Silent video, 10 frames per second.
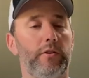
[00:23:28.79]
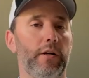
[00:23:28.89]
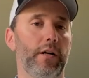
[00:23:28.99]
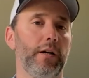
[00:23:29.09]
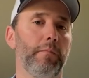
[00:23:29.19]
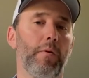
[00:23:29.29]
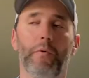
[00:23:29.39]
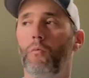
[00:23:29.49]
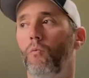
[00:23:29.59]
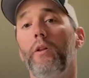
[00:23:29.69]
but
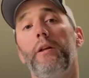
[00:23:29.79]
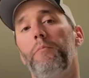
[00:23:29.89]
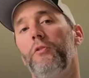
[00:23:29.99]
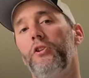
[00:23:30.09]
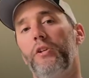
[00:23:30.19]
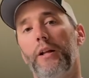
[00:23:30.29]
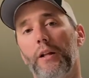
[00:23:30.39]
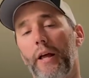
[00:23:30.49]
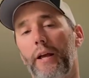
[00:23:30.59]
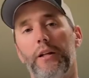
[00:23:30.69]
we'd really appreciate a
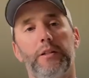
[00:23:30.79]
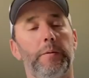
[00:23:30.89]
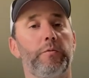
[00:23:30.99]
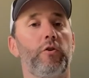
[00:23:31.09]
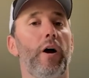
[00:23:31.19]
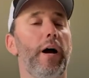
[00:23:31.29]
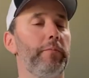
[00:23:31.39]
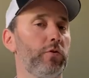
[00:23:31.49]
like and a subscribe.